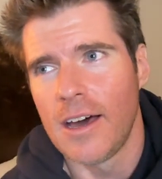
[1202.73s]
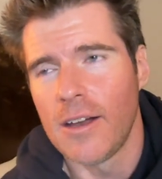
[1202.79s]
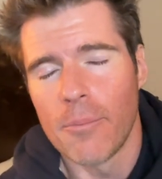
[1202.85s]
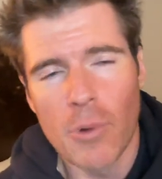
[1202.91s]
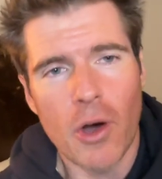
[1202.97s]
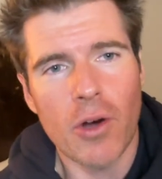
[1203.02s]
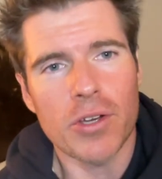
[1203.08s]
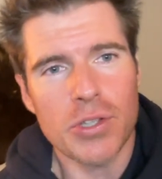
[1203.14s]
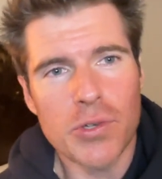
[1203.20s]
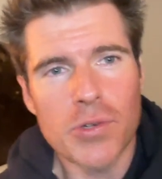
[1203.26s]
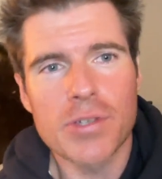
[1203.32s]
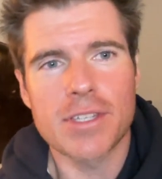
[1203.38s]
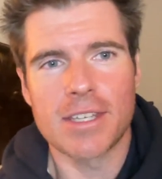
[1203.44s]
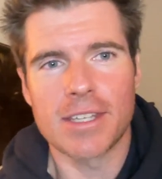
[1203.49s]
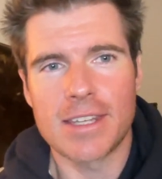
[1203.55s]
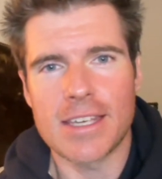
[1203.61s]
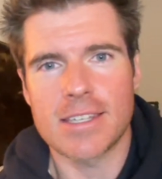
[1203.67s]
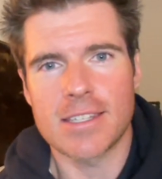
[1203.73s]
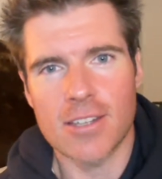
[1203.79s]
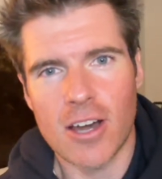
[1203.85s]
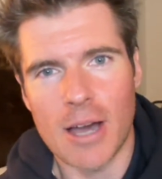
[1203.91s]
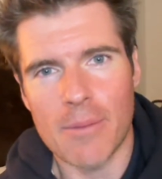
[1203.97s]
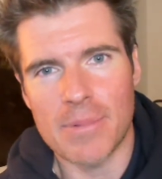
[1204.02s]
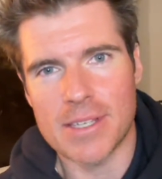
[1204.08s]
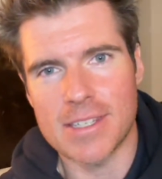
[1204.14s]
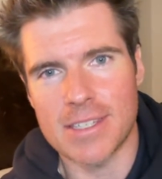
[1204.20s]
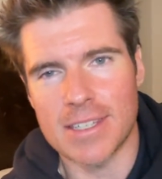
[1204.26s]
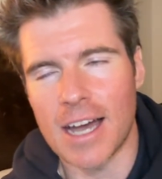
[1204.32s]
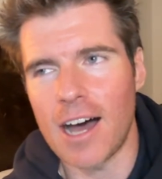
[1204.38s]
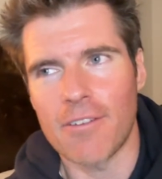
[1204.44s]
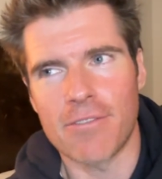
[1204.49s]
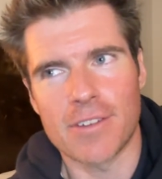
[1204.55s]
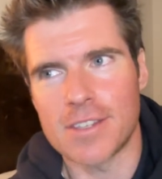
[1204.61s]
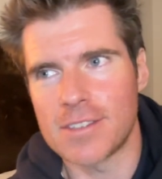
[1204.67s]
Not used to this type of
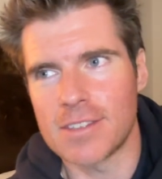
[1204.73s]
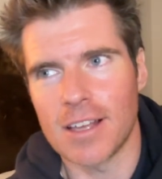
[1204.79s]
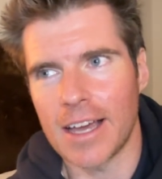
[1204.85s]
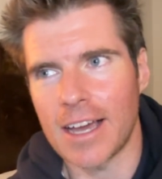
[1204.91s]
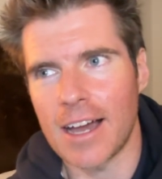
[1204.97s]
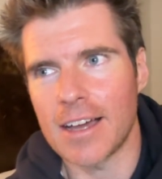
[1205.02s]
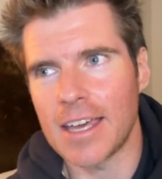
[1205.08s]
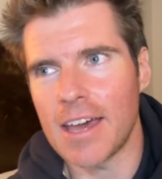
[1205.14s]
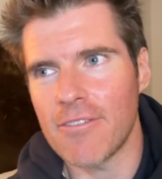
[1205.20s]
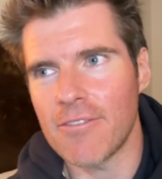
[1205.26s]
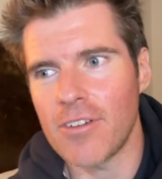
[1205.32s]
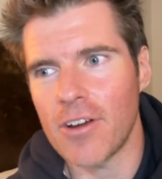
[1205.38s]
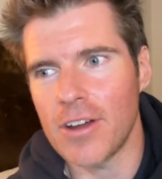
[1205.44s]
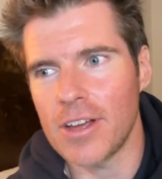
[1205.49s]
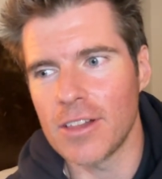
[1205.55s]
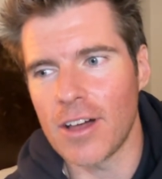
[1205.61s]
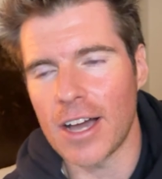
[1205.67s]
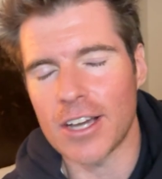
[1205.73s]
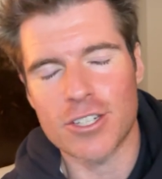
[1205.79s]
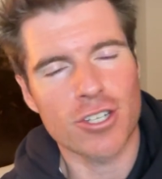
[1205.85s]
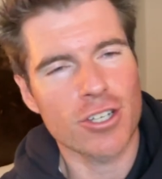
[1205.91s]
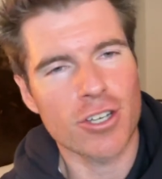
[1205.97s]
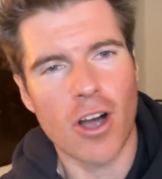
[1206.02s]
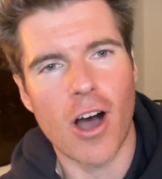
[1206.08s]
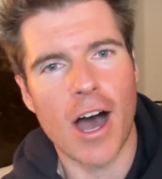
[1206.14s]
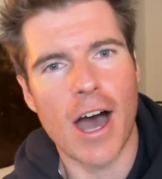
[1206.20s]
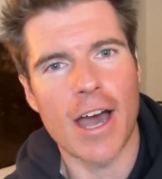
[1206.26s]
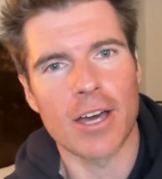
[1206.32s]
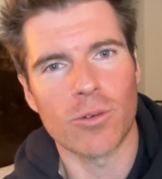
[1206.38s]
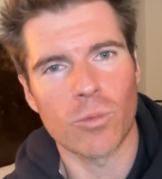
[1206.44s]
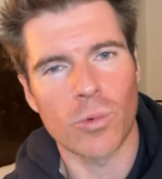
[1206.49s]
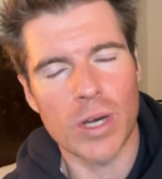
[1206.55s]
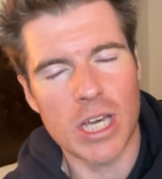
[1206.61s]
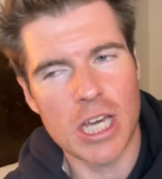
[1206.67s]
stuff. It's like, I get very like shy
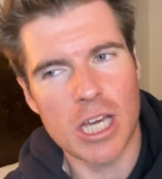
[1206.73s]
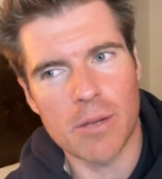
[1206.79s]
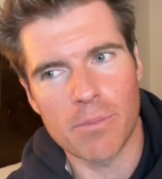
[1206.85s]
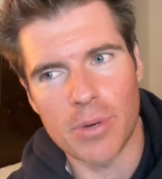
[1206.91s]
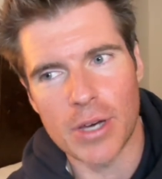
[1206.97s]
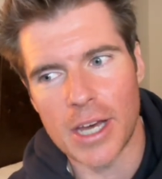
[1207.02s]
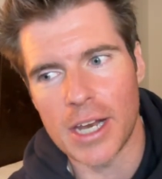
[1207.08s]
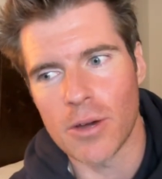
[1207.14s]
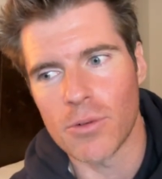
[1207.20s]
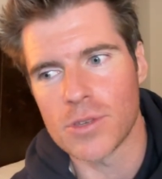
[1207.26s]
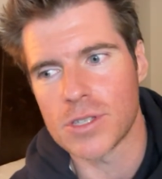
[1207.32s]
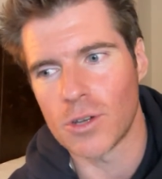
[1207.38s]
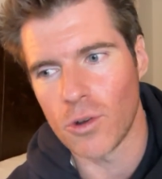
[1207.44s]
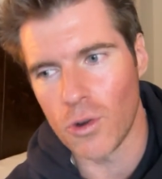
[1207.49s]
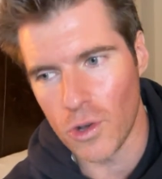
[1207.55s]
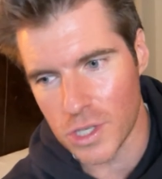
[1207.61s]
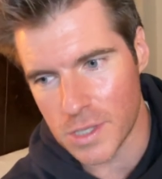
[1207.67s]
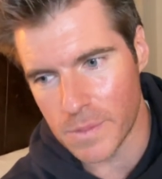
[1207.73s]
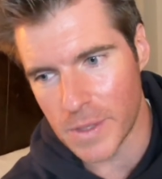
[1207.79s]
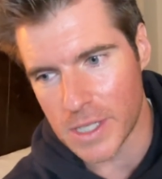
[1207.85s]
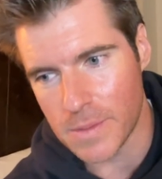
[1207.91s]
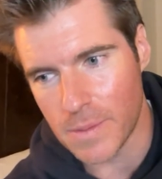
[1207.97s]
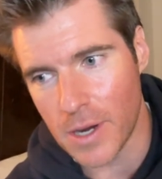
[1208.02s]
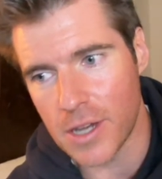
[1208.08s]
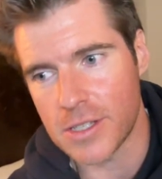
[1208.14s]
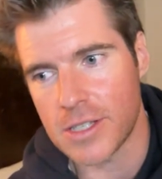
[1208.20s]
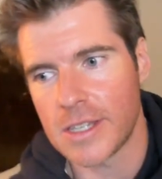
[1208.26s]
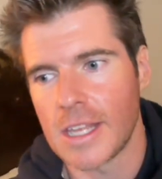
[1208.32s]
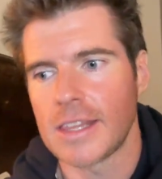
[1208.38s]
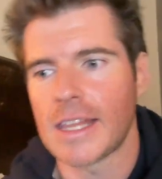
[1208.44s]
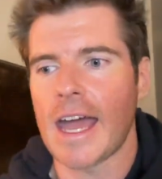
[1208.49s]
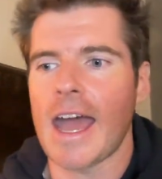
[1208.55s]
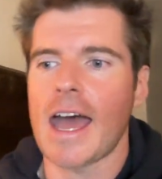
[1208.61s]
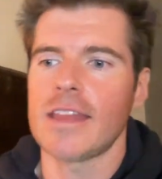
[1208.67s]
and weird, but it was an awesome experience. And
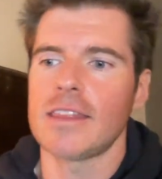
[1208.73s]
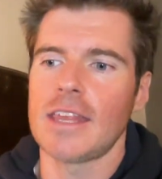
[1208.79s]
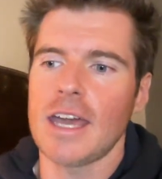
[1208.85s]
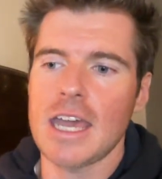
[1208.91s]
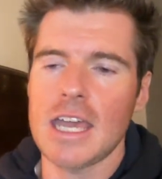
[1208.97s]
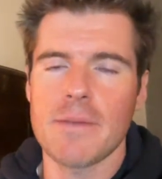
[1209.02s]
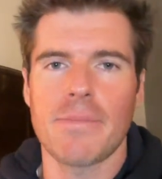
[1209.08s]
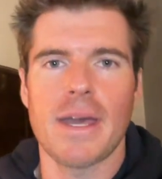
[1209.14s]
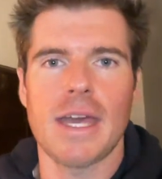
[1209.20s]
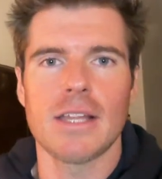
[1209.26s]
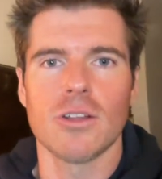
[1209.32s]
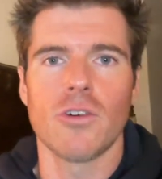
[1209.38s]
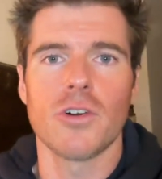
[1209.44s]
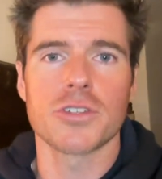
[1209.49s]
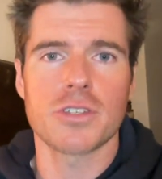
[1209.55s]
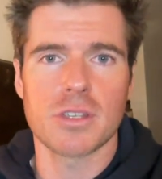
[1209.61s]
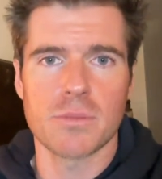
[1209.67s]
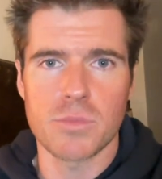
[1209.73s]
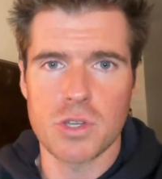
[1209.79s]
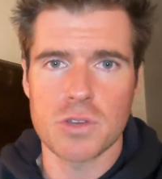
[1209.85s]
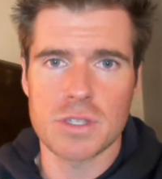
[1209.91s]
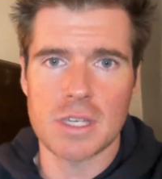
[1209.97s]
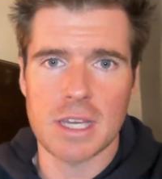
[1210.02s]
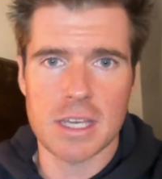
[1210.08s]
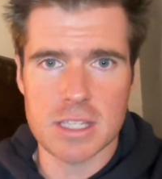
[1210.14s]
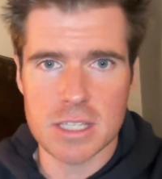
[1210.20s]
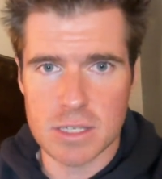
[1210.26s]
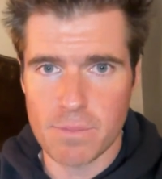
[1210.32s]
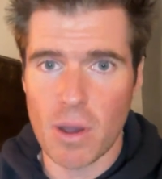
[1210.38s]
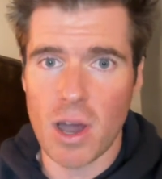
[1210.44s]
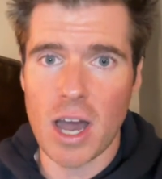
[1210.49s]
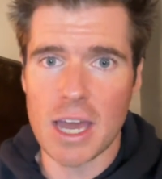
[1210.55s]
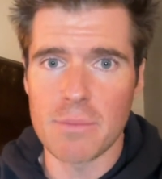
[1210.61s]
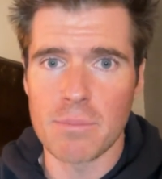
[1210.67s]
then they had the EP launch, the music
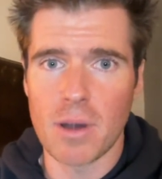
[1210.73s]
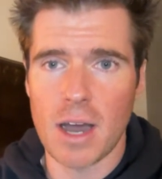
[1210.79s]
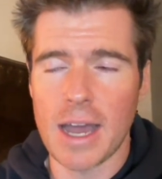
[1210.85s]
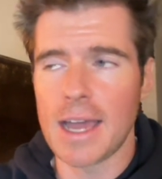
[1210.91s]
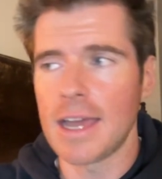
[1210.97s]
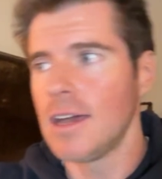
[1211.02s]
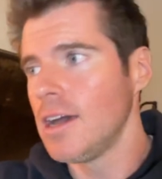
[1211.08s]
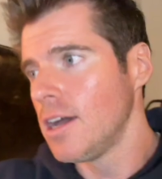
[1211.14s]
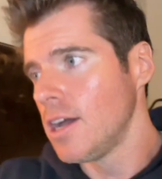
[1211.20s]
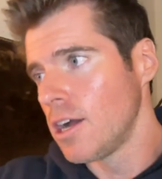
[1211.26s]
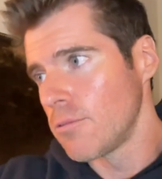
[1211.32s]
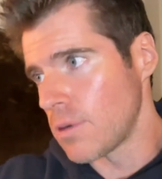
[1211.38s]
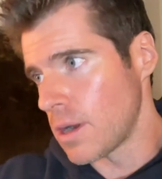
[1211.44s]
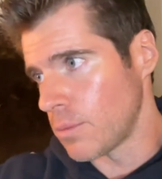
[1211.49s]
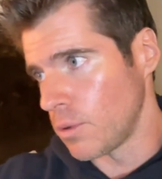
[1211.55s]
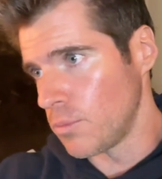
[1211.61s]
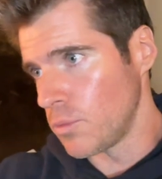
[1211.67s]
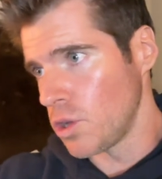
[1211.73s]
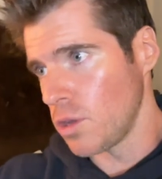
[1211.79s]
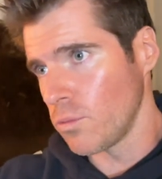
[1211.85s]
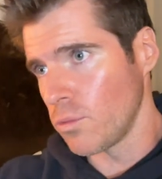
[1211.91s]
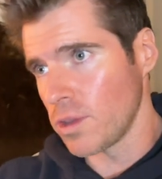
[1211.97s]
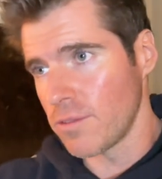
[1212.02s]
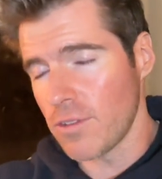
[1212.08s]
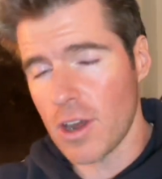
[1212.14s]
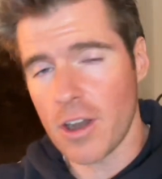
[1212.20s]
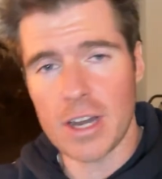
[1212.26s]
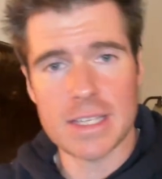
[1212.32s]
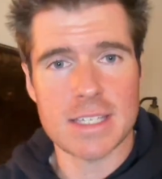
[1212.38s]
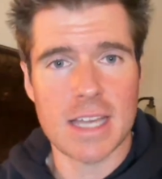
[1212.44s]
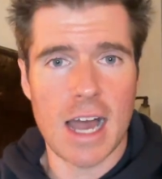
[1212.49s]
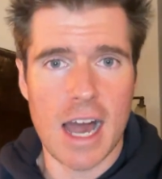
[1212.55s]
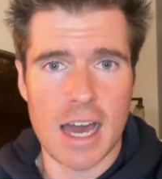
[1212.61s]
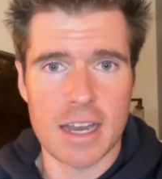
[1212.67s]
inspired by Rebel Moon with
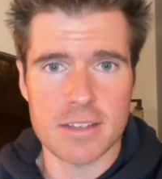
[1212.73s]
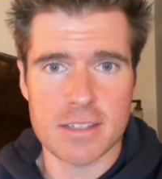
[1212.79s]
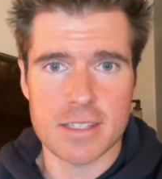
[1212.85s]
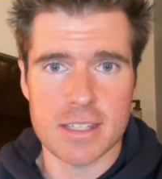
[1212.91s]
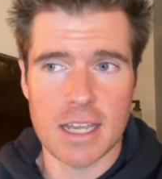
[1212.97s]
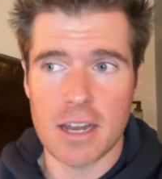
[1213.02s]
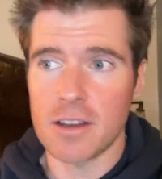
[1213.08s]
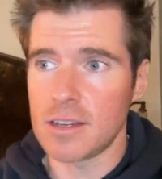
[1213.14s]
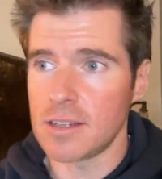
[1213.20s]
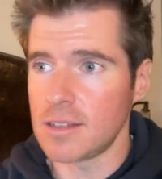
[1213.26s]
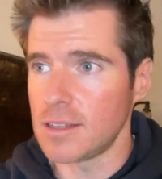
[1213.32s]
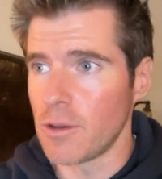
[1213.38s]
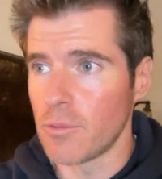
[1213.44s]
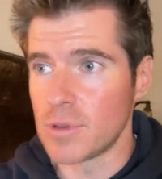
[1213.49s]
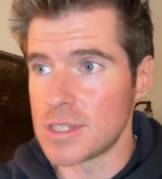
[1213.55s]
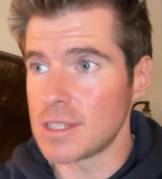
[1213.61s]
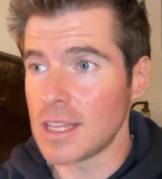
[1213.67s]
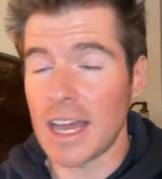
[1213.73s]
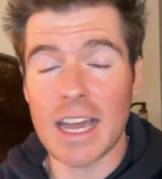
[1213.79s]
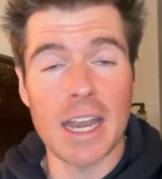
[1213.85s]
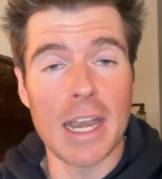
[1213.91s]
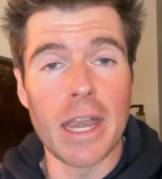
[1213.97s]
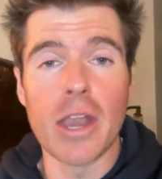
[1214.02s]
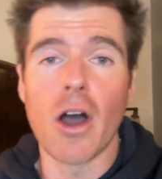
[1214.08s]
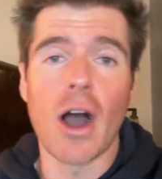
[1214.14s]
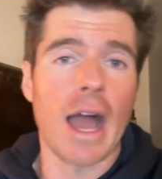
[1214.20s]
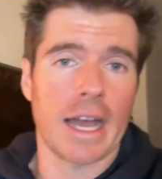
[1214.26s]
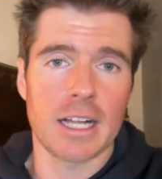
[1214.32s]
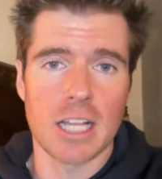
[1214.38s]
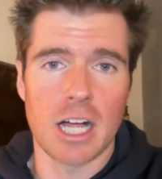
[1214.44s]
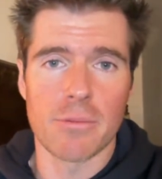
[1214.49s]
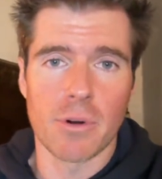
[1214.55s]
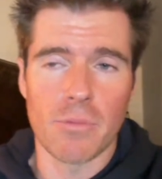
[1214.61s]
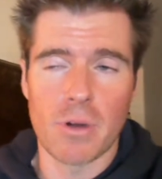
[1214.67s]
various artists there. And it was like a
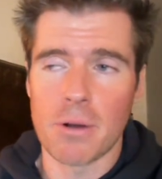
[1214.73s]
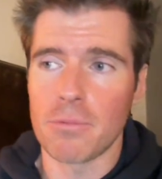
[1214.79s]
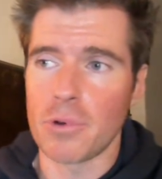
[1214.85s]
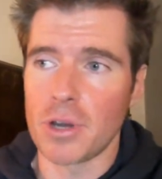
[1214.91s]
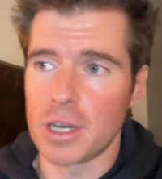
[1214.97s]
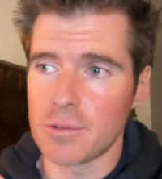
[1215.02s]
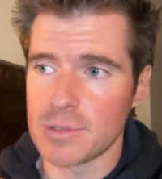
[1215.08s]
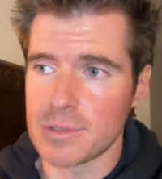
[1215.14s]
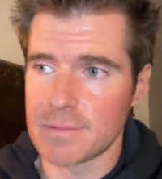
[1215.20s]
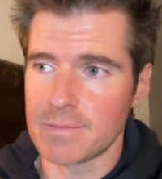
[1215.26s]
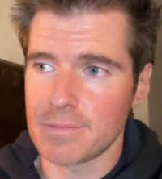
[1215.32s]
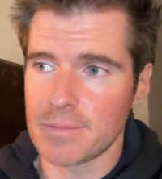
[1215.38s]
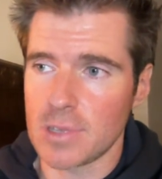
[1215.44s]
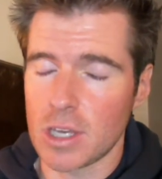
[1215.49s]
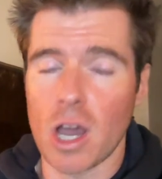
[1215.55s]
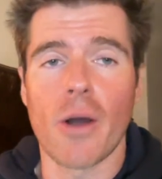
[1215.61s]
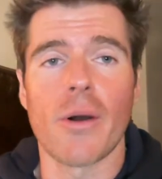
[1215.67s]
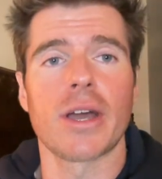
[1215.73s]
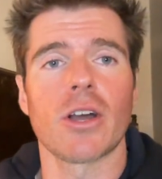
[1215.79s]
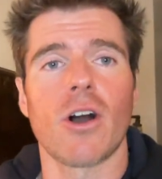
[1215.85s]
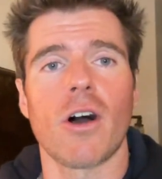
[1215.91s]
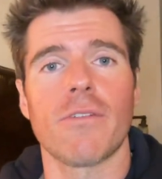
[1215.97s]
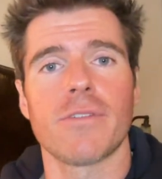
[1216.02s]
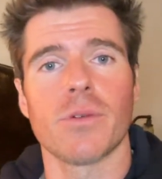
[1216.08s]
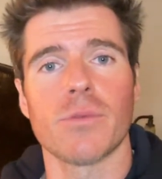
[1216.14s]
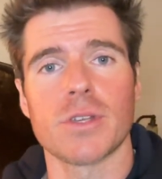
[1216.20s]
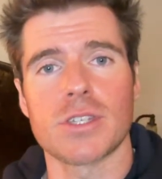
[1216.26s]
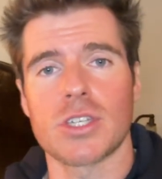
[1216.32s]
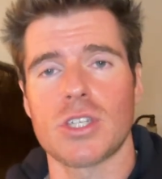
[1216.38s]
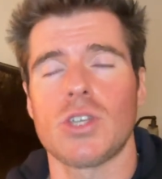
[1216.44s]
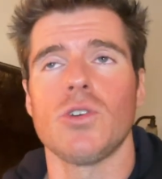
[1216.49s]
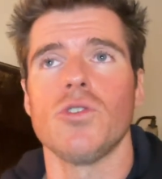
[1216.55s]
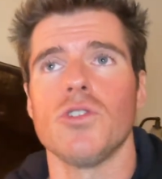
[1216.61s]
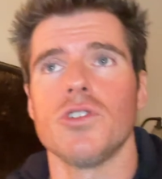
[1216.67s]
nightclub at one point. It was going off. It was
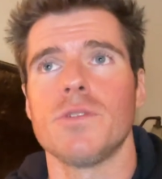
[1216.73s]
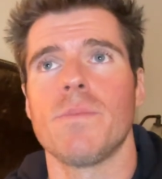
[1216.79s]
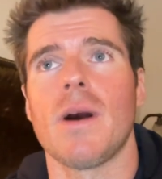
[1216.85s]
huge.